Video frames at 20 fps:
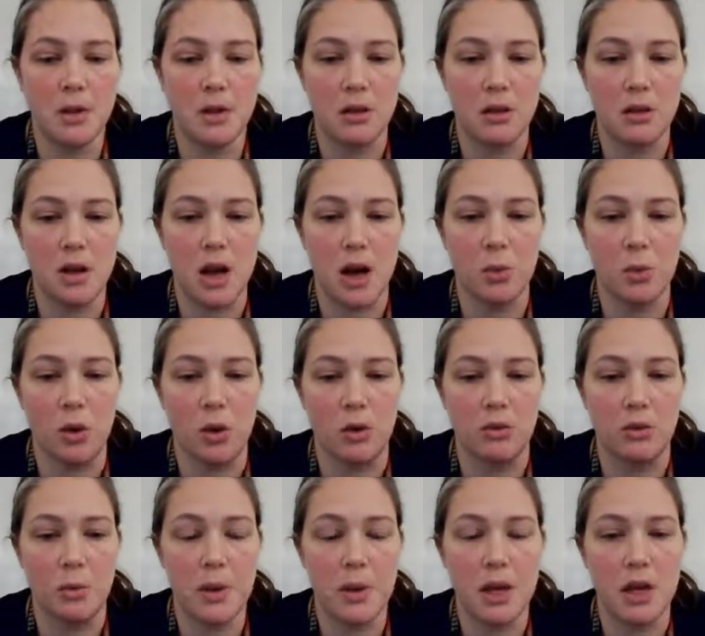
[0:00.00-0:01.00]
They're not one
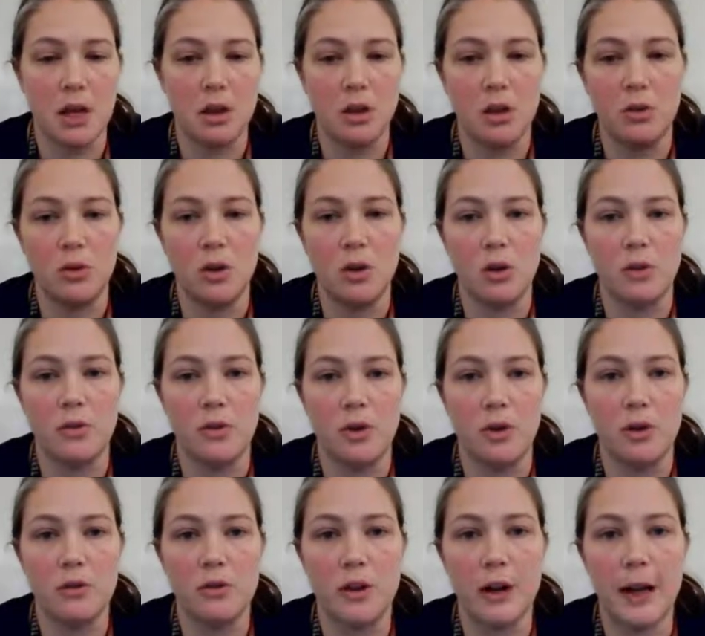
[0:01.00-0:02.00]
repeating unit over and
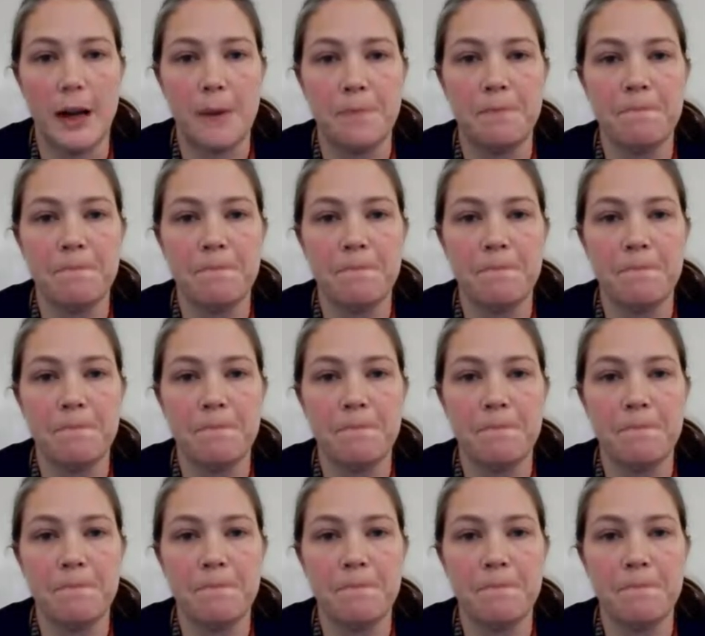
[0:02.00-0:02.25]
over again.